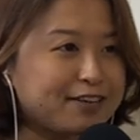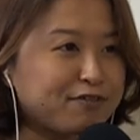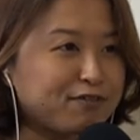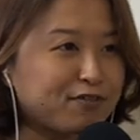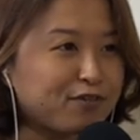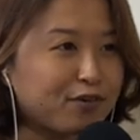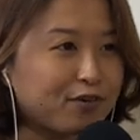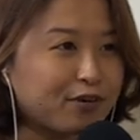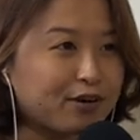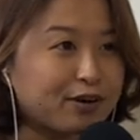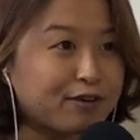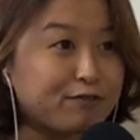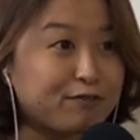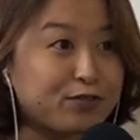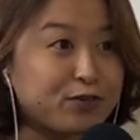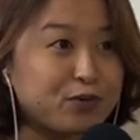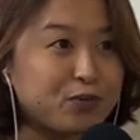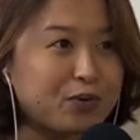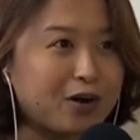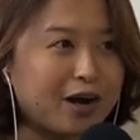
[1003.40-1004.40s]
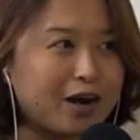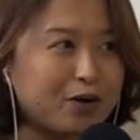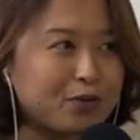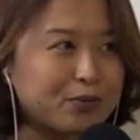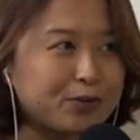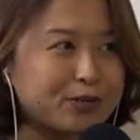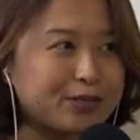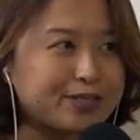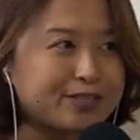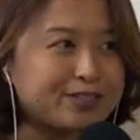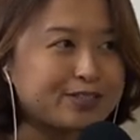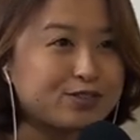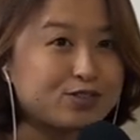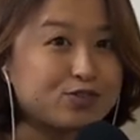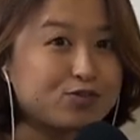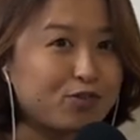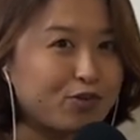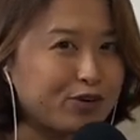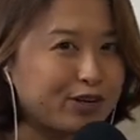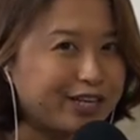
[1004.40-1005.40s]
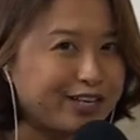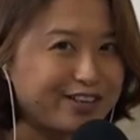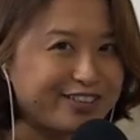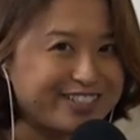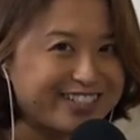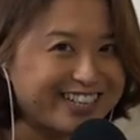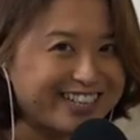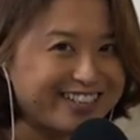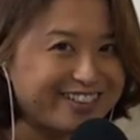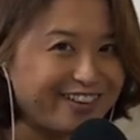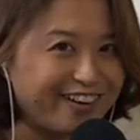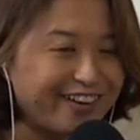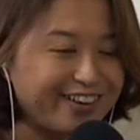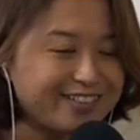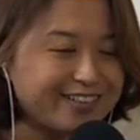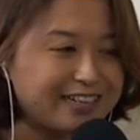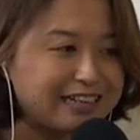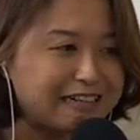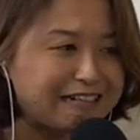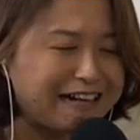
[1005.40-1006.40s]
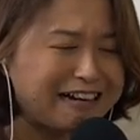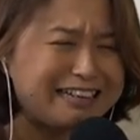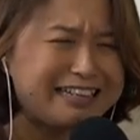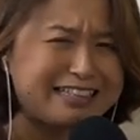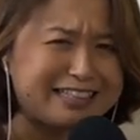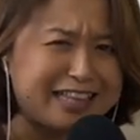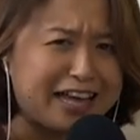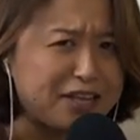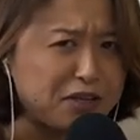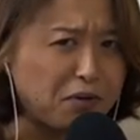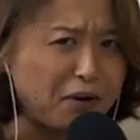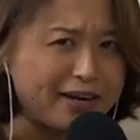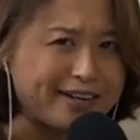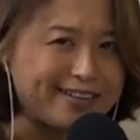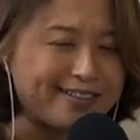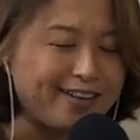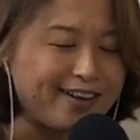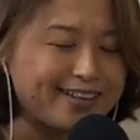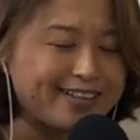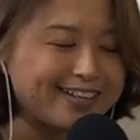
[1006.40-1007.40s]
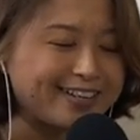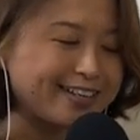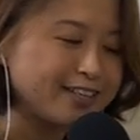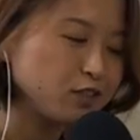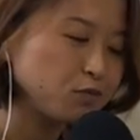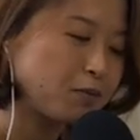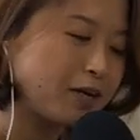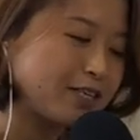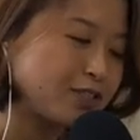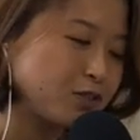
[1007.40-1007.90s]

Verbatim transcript: for a few hours scrolling on TikTok. I did that quite a lot in this past